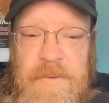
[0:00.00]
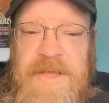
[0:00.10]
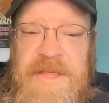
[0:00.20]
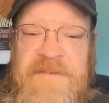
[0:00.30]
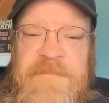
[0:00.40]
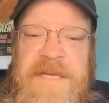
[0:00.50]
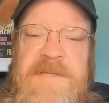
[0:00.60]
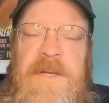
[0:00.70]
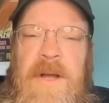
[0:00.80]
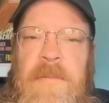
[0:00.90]
When you think of Pickett's
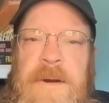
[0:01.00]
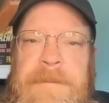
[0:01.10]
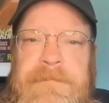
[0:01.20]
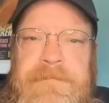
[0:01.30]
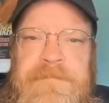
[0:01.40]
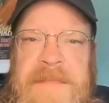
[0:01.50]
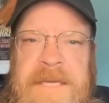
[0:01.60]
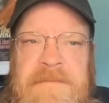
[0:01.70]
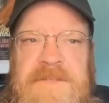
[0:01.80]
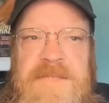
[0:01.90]
Mill Armory, think
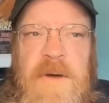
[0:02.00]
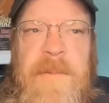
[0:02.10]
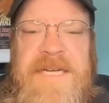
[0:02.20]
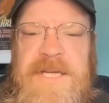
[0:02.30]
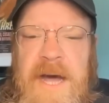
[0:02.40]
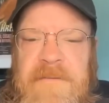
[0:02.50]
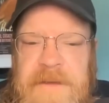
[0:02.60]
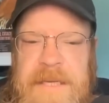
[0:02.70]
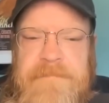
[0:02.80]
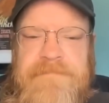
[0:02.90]
of small-batch
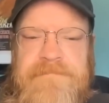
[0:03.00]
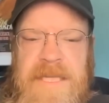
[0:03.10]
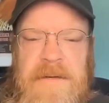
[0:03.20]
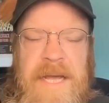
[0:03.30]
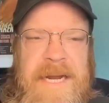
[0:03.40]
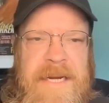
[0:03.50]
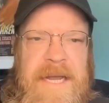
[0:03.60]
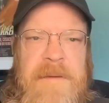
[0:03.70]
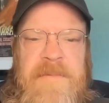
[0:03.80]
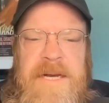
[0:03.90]
coffee. They're not going to
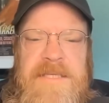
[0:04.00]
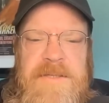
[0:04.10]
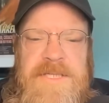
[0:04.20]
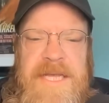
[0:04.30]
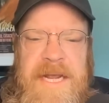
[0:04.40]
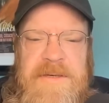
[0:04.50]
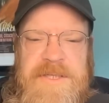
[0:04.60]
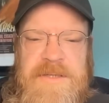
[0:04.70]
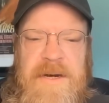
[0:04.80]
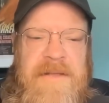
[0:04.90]
compromise their standards
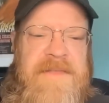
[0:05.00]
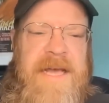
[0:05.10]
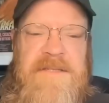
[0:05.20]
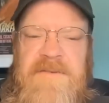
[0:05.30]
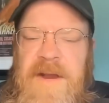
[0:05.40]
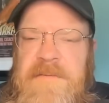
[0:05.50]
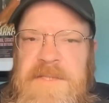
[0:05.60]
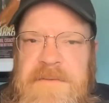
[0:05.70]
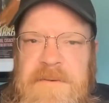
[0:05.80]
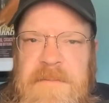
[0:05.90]
to turn out thousands of
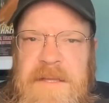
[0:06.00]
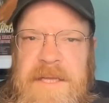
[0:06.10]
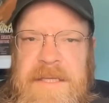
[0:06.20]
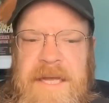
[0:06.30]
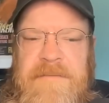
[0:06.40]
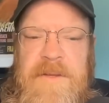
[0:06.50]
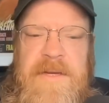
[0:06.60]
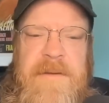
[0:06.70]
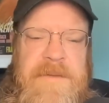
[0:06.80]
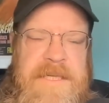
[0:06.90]
rifles every month like a lot of other
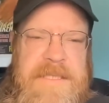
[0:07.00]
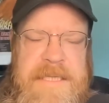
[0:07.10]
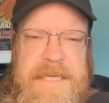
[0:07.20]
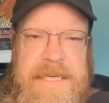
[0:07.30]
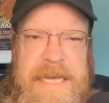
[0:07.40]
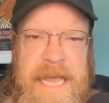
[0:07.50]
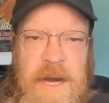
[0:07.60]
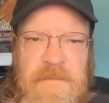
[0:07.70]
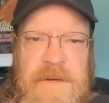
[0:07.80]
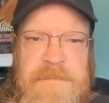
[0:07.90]
companies.
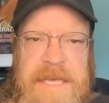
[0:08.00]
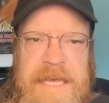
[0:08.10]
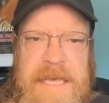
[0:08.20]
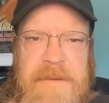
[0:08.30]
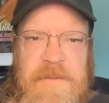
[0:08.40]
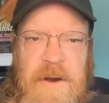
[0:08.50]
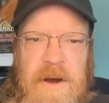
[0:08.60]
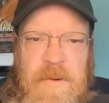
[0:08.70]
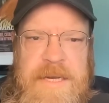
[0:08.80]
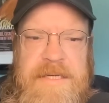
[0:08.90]
Head over to
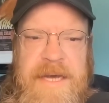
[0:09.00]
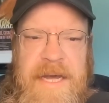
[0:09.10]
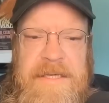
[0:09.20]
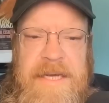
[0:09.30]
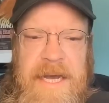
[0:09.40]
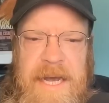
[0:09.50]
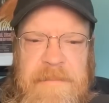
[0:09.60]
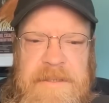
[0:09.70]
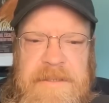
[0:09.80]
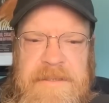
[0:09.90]

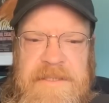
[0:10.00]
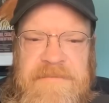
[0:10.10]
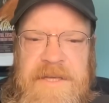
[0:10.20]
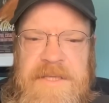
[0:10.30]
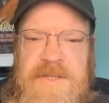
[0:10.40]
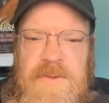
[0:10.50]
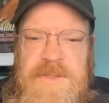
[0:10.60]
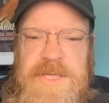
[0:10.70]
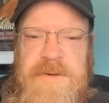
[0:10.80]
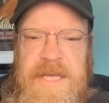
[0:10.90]
pmarmory.com. to find the
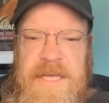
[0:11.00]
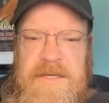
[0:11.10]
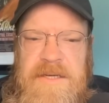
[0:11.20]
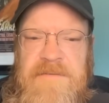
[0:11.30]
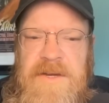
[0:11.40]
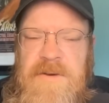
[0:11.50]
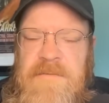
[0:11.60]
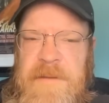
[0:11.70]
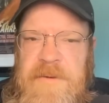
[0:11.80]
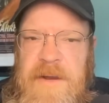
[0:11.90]
tools you need to defend your
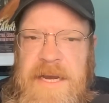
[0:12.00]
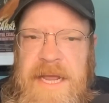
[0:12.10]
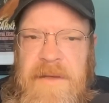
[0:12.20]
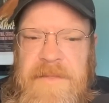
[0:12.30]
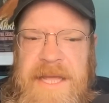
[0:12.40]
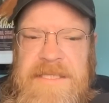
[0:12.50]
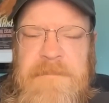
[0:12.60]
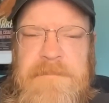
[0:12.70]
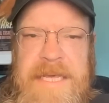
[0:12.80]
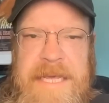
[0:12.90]
family right now. That's
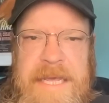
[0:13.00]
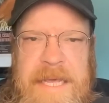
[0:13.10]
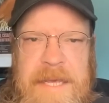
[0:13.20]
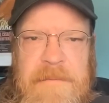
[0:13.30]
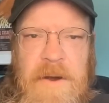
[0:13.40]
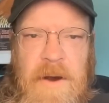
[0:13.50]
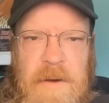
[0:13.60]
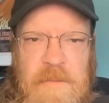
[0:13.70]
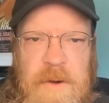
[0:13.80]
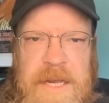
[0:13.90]

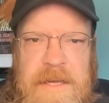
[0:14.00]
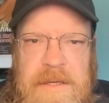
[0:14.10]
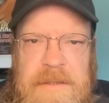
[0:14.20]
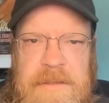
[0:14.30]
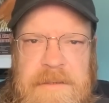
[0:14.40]
pmarmory.com.